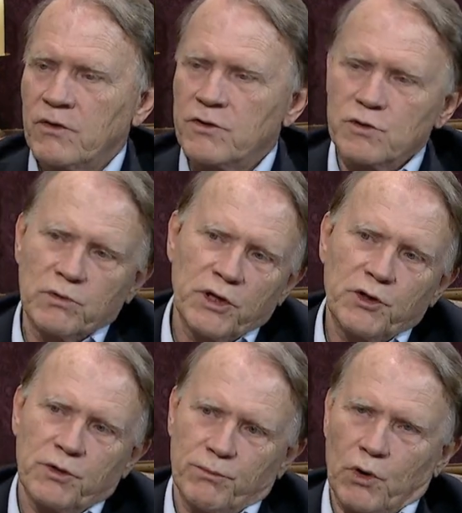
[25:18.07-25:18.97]
There's a really
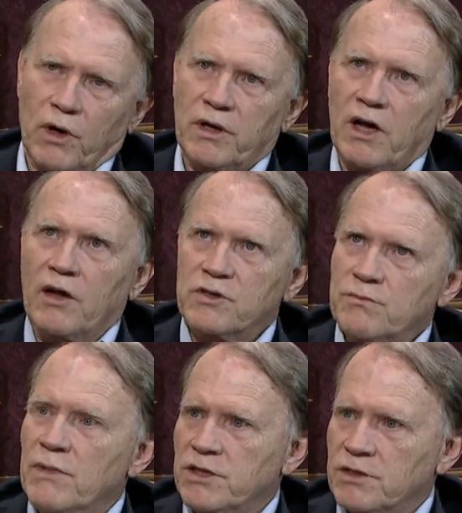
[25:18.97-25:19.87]
good book, I'll
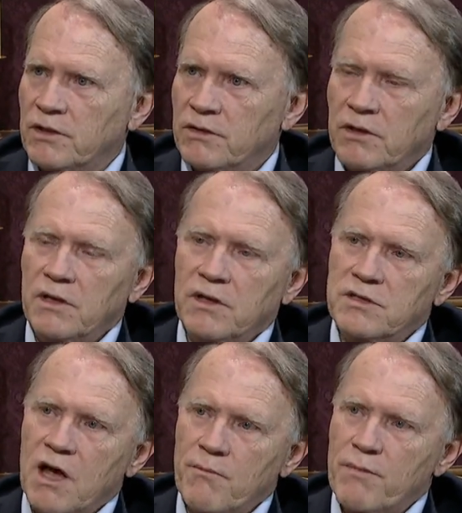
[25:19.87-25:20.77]
just mention it, mm-hmm.
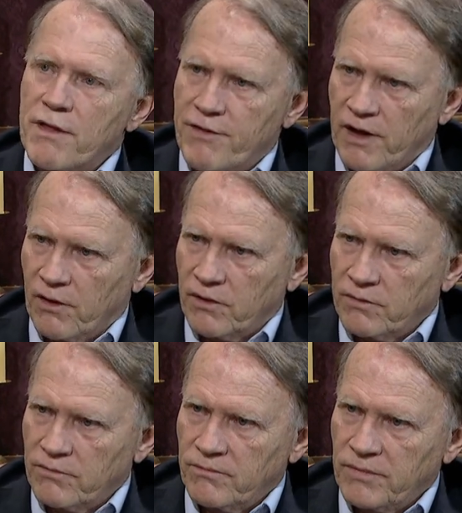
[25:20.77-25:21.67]
Tom Bethel,
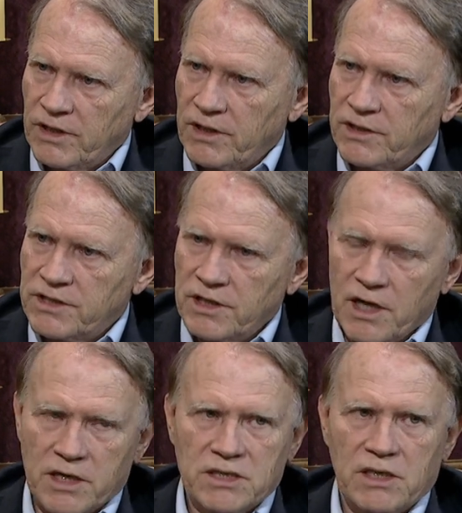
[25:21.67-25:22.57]

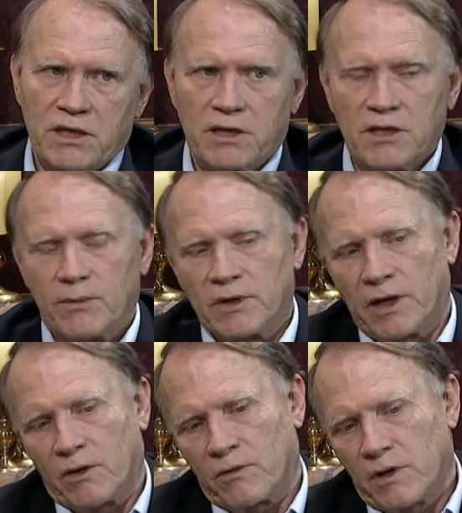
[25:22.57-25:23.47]

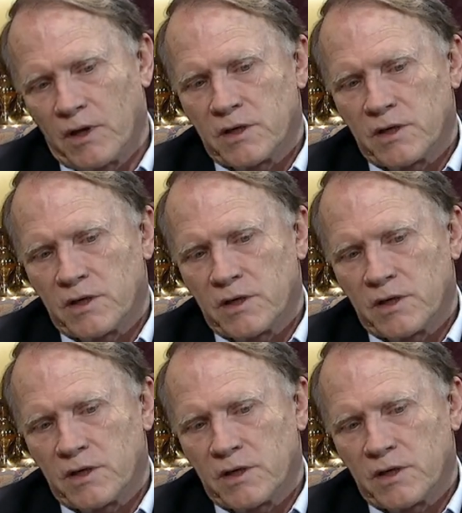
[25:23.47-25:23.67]
B-E-T-H-E-L-L.